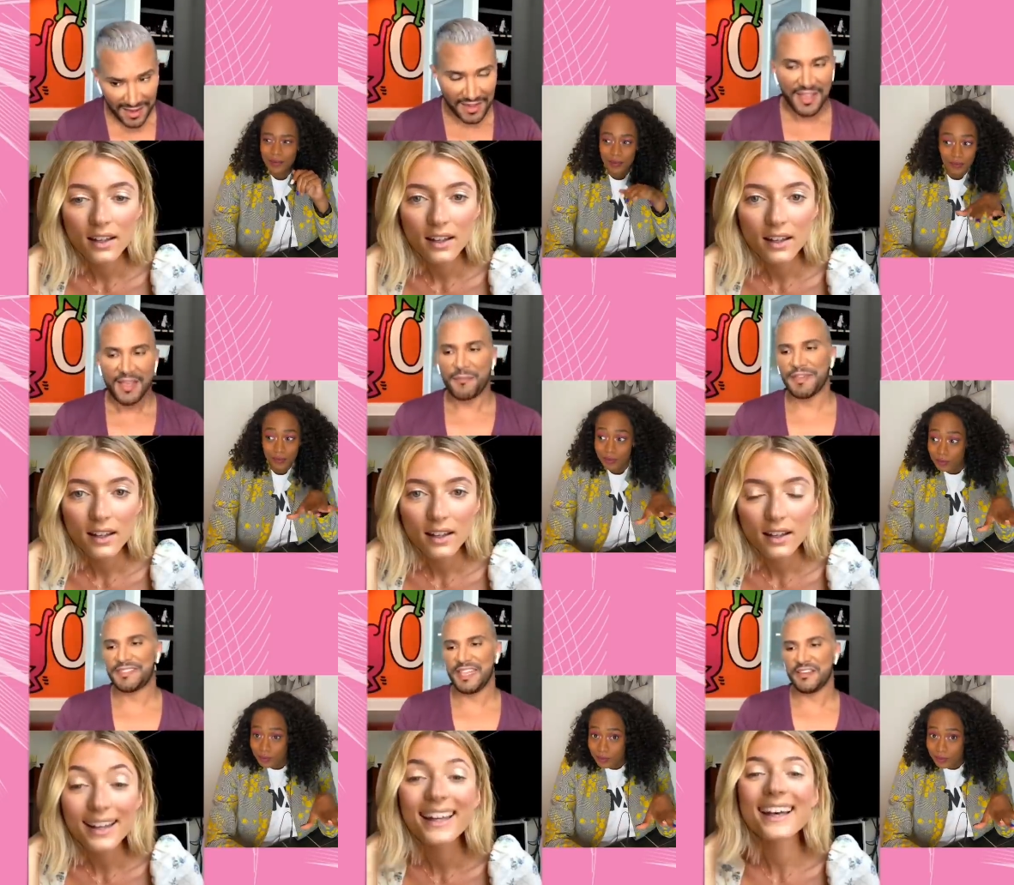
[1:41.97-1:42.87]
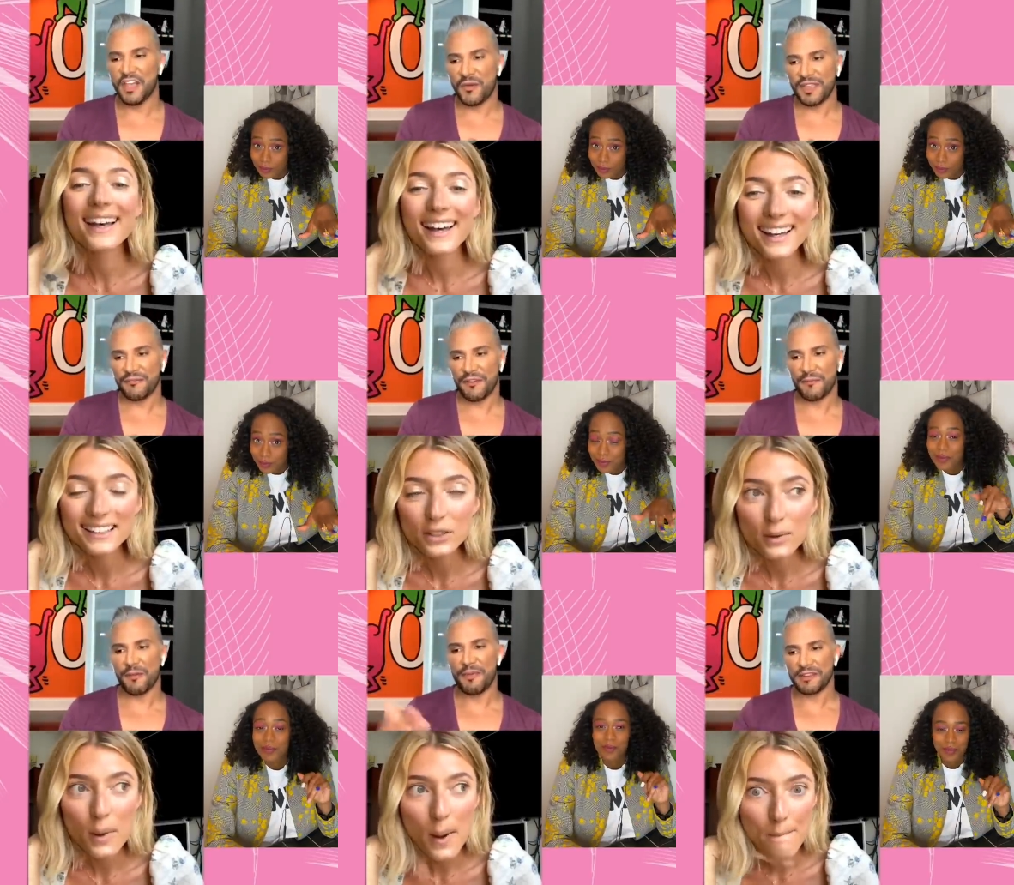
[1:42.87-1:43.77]
Speaker 1: but said going from
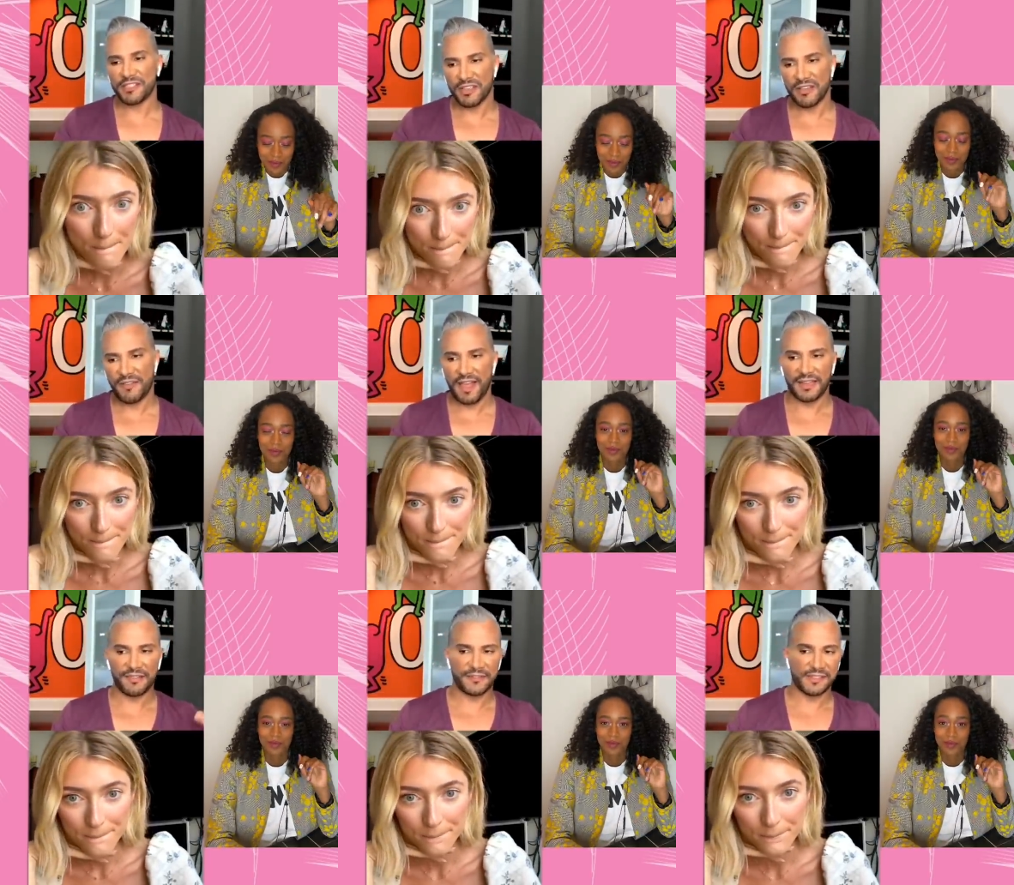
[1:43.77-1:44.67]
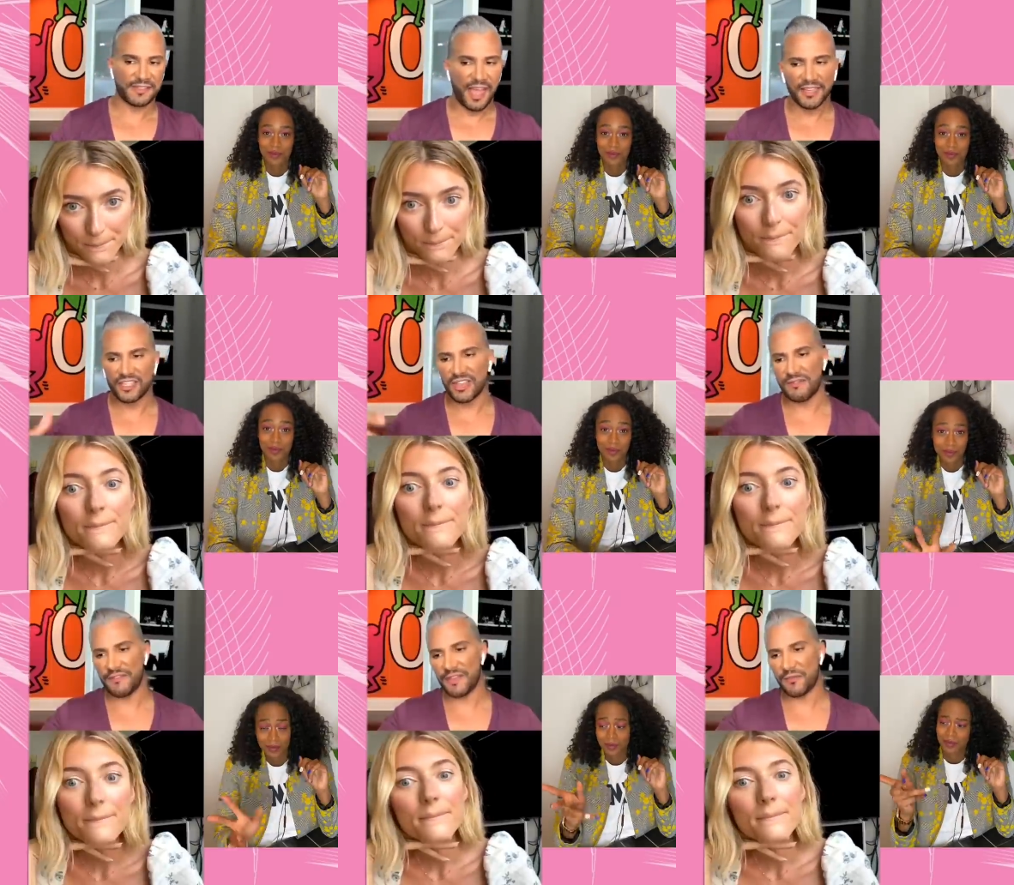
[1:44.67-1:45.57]
Roberto Cavalli, Versace,
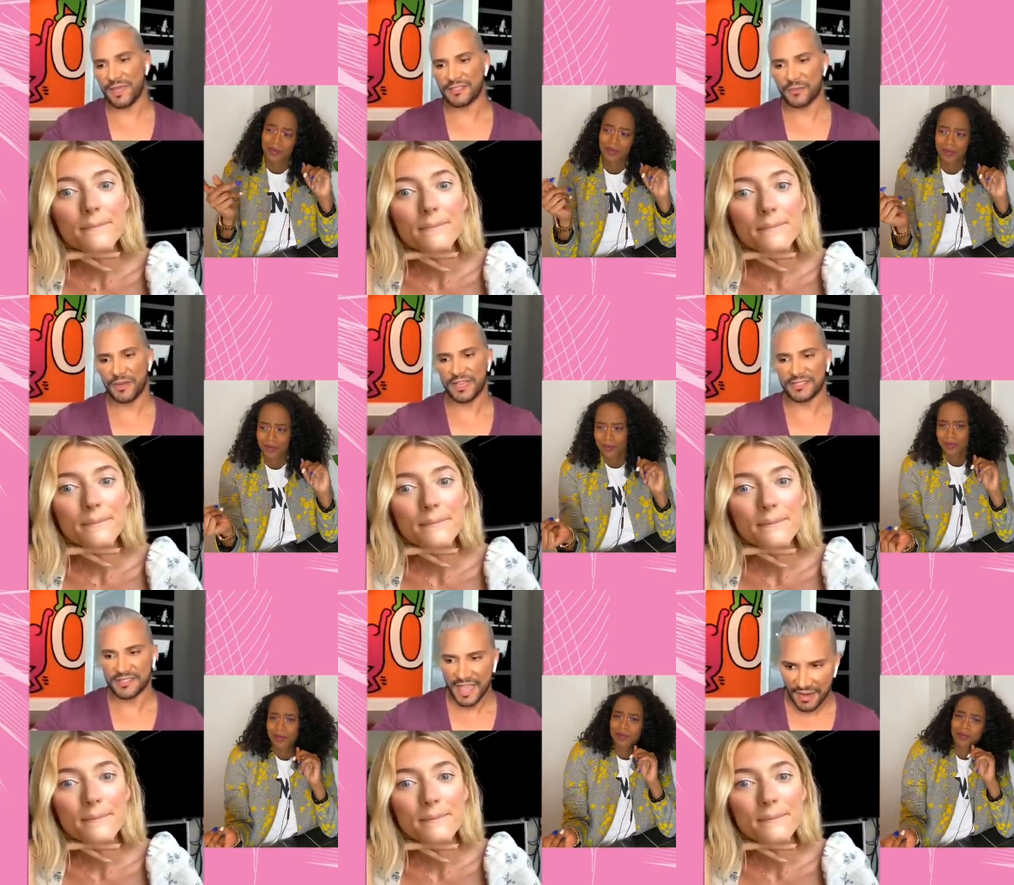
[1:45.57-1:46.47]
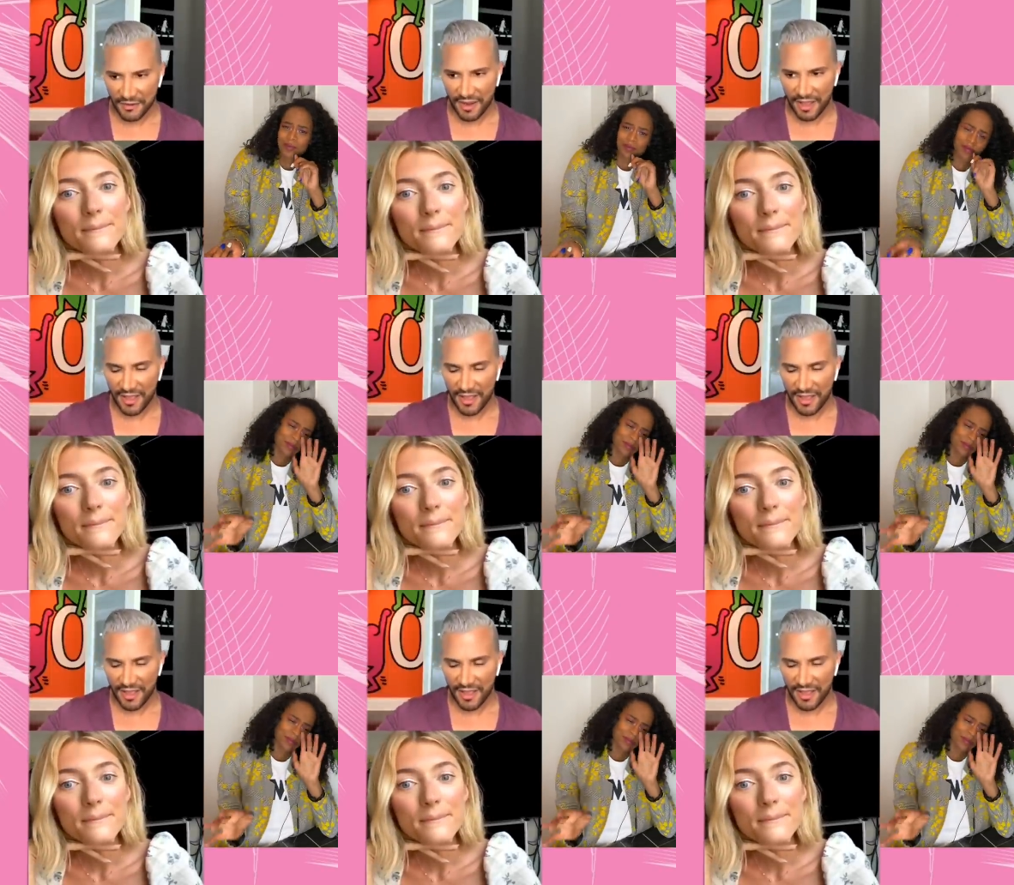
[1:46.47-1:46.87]
Vivian Westwood, etc.